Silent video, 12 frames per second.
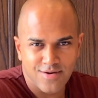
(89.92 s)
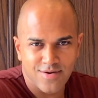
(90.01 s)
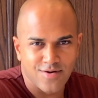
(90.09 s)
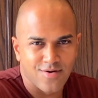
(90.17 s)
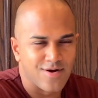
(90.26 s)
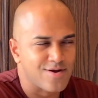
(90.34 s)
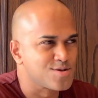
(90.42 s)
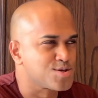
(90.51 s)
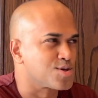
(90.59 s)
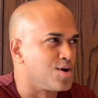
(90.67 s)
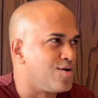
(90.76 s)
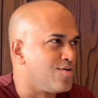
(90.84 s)
All right,
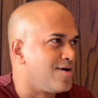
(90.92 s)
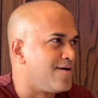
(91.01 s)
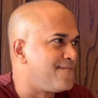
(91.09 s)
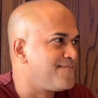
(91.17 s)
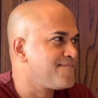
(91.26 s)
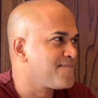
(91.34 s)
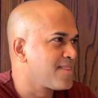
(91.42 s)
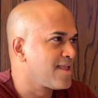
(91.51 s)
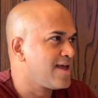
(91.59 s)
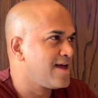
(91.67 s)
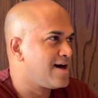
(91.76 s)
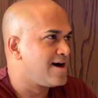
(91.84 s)

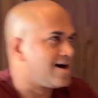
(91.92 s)
so um,